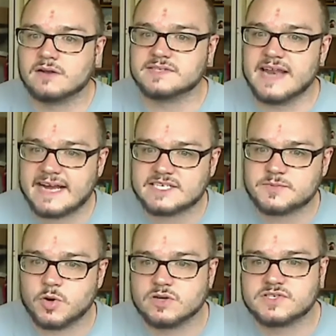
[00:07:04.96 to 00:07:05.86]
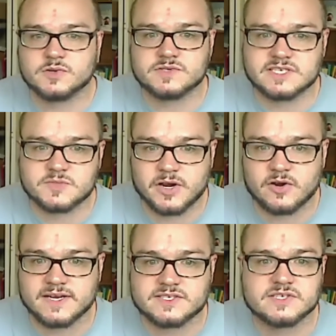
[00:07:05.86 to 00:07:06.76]
and experts whose
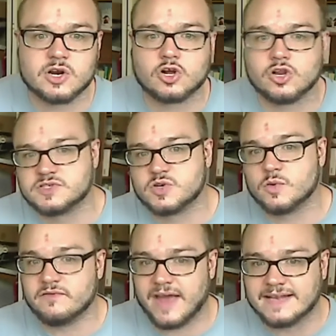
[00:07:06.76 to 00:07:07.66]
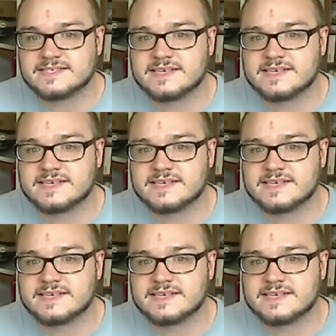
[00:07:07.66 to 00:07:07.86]
experiences are close to events,